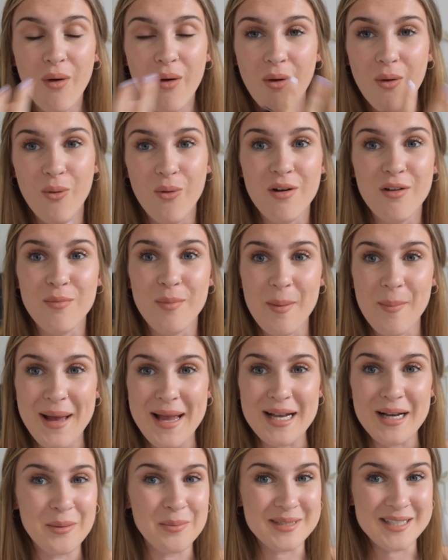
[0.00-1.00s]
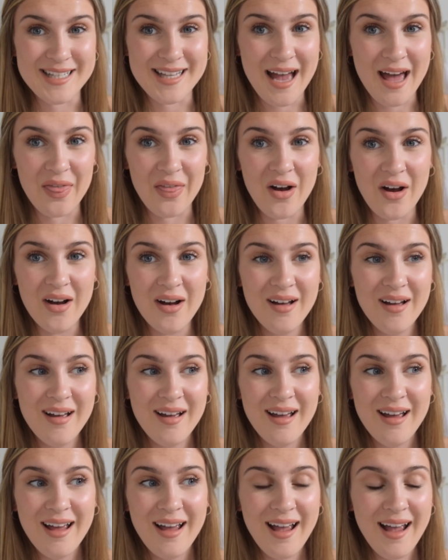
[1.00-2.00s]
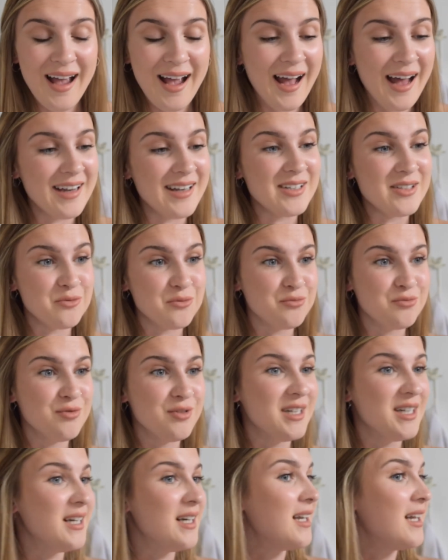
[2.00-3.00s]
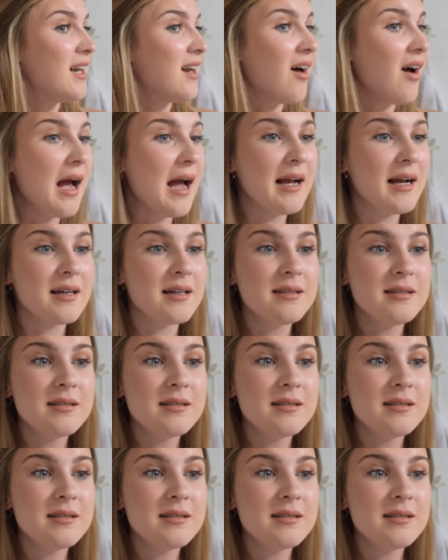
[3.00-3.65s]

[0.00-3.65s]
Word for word: all of my makeup together and has really like